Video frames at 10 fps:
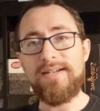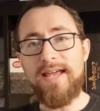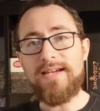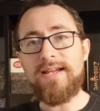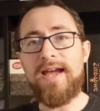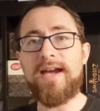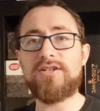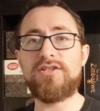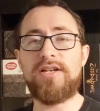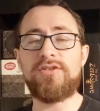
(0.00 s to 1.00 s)
taking
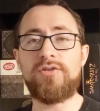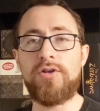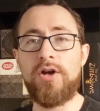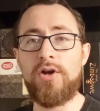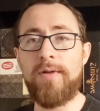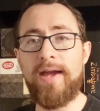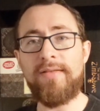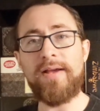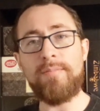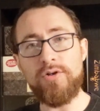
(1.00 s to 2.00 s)
actions as you go, and
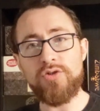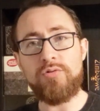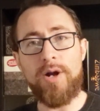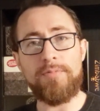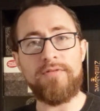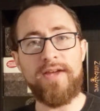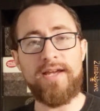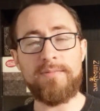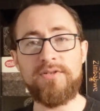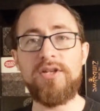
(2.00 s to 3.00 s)
like most cooperative
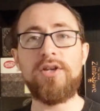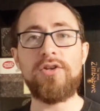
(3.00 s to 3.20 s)
games,